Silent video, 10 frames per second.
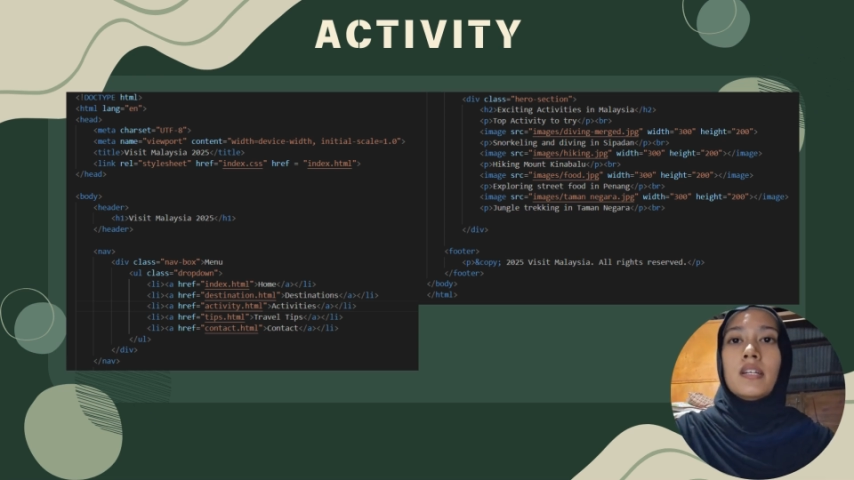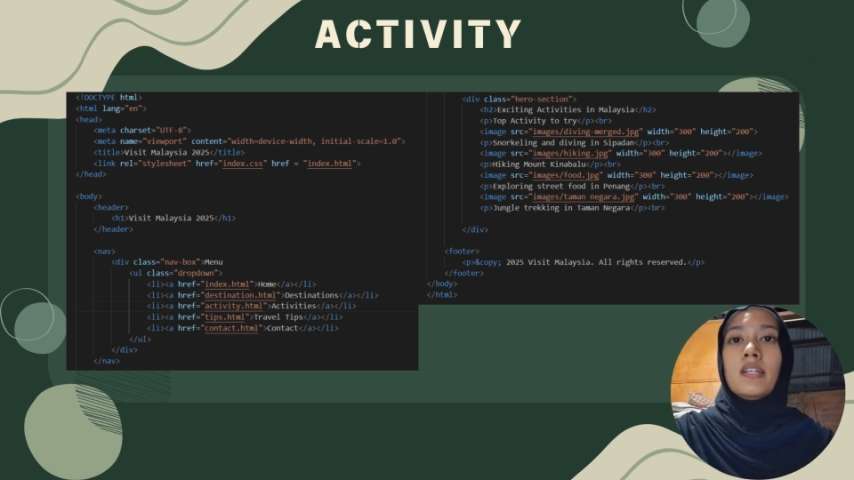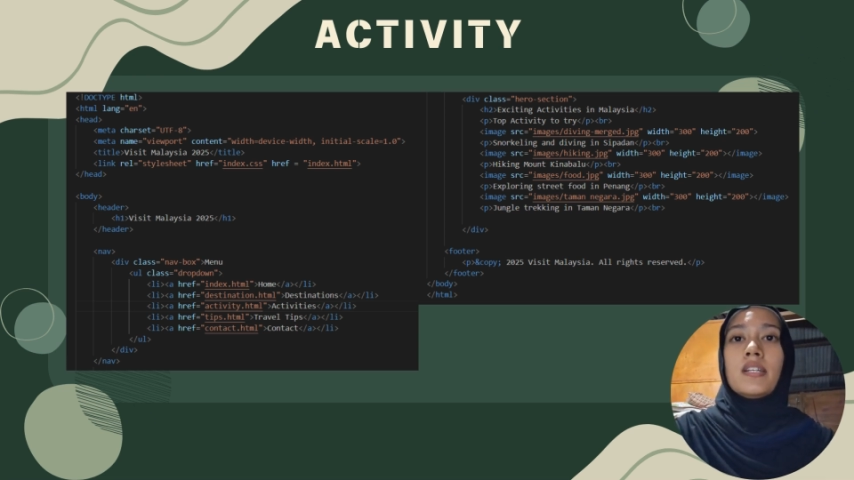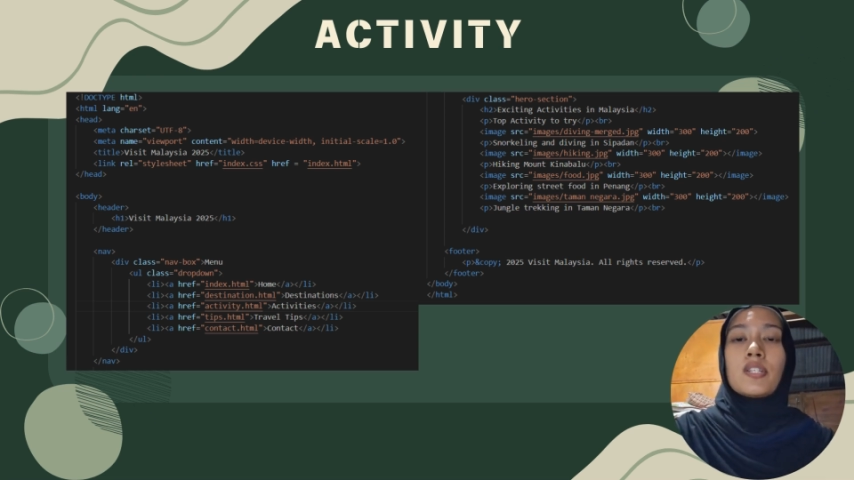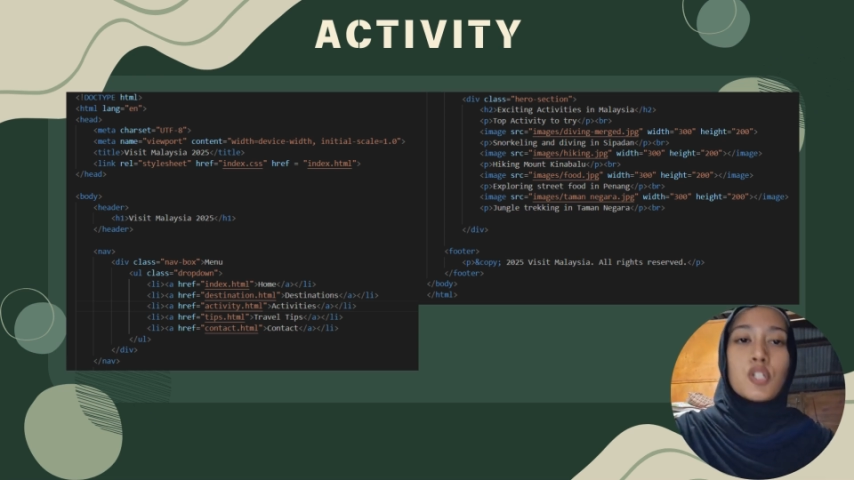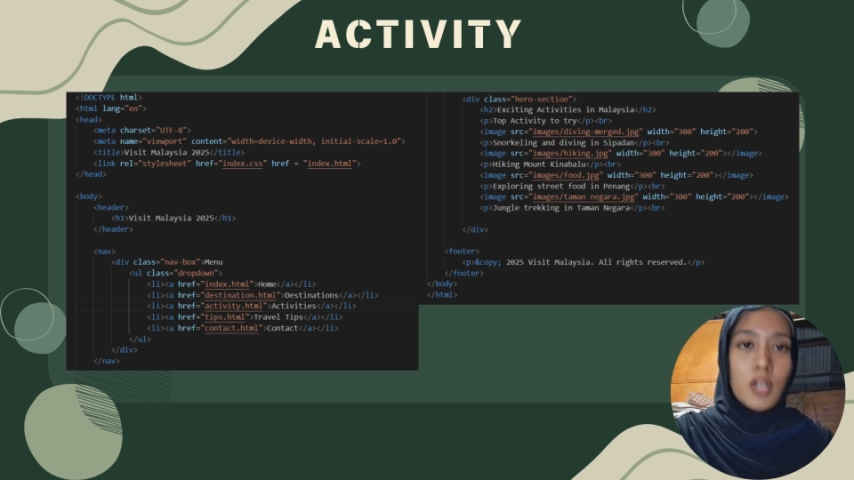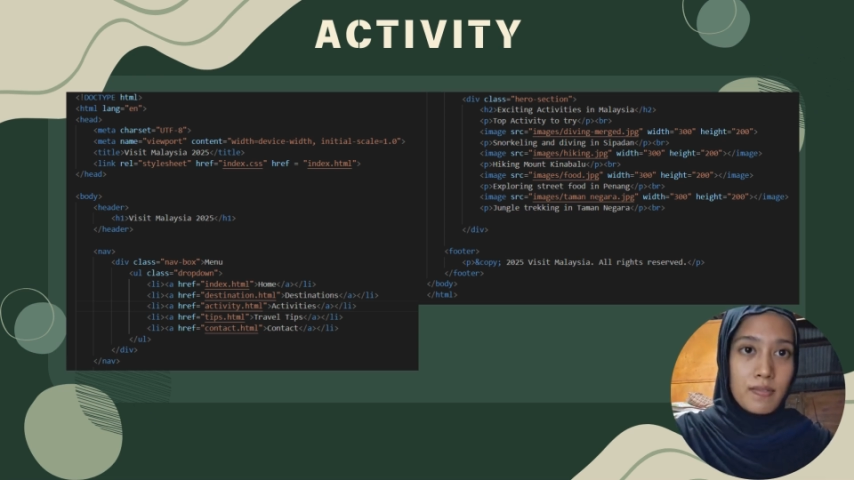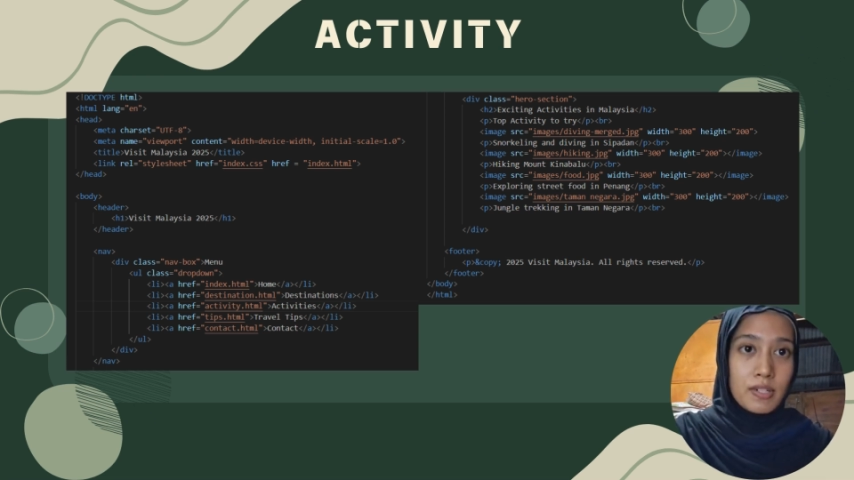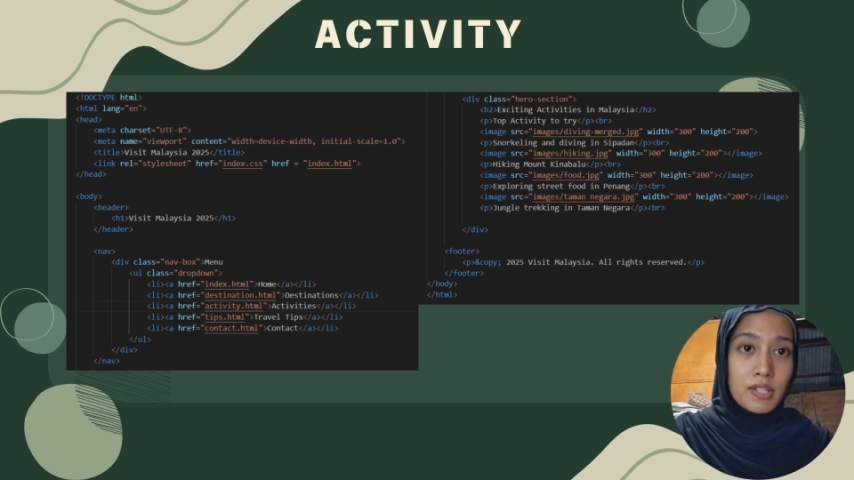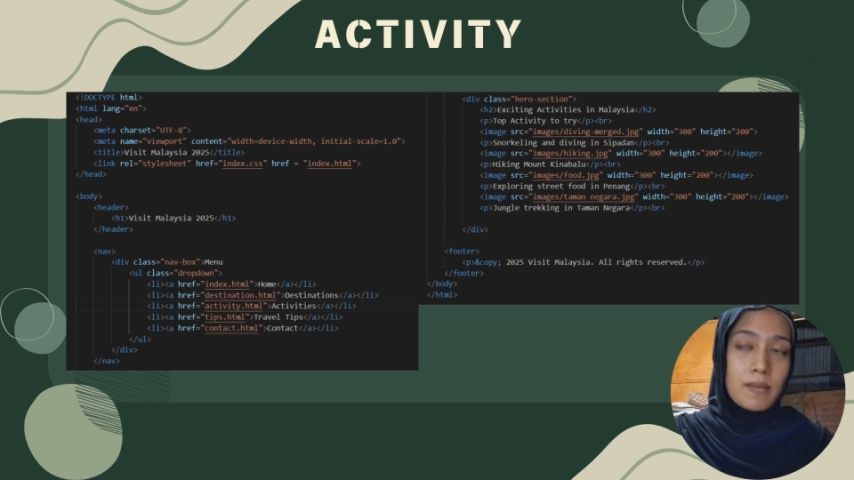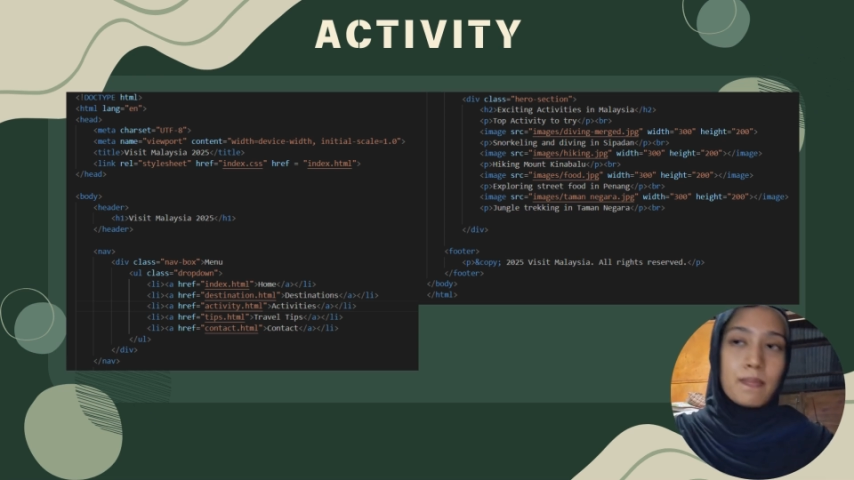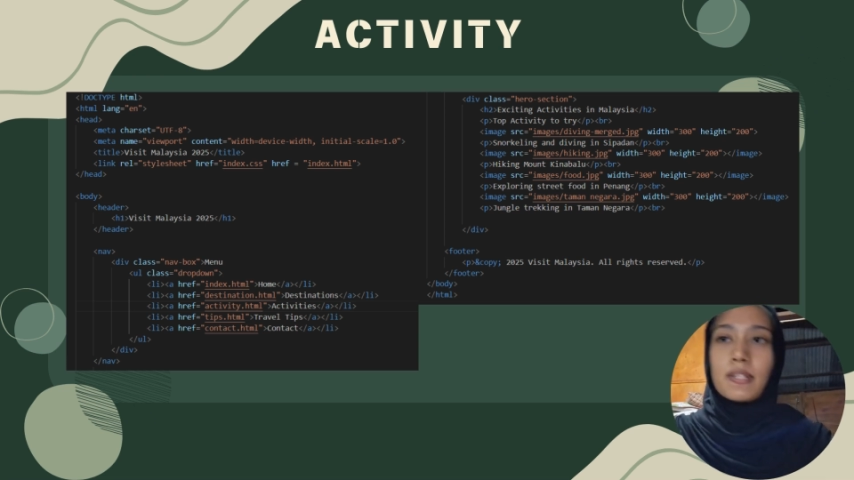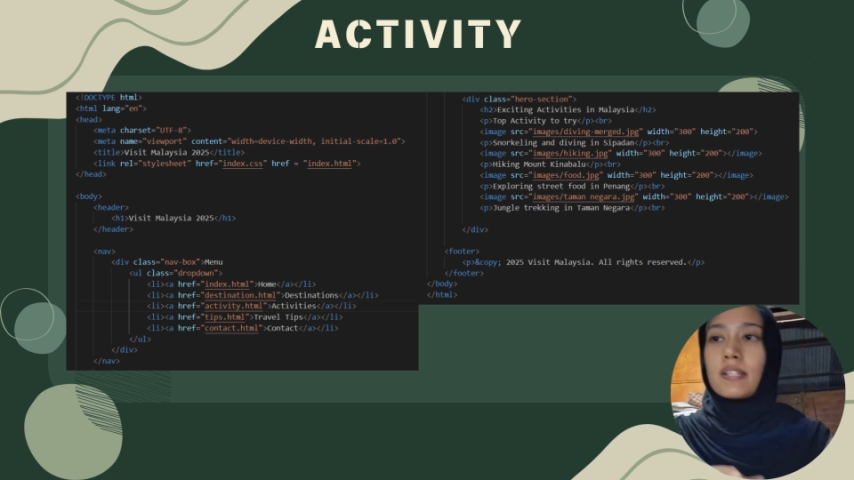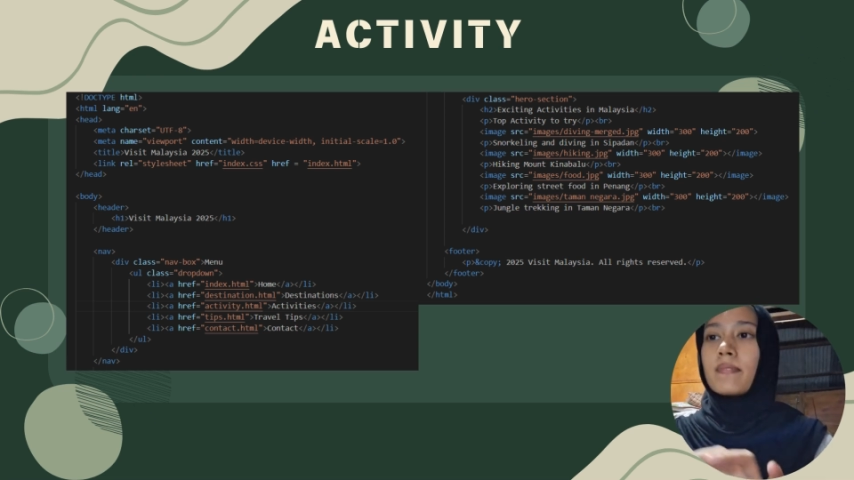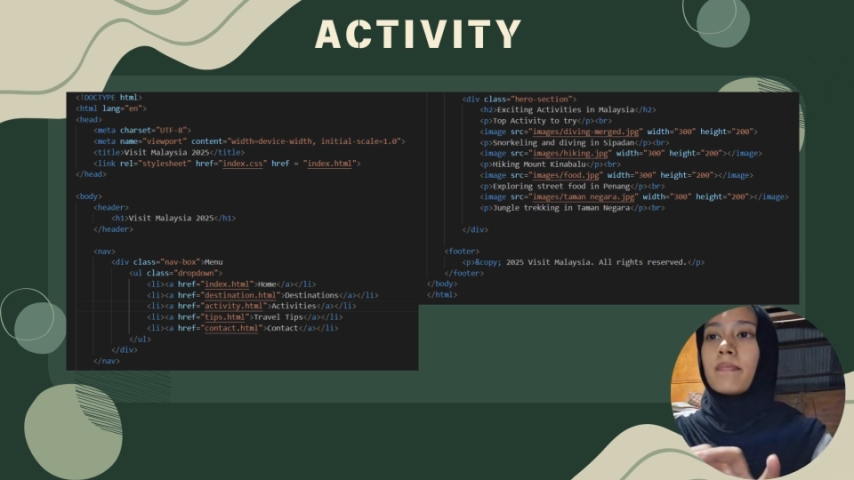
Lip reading: is travel tips.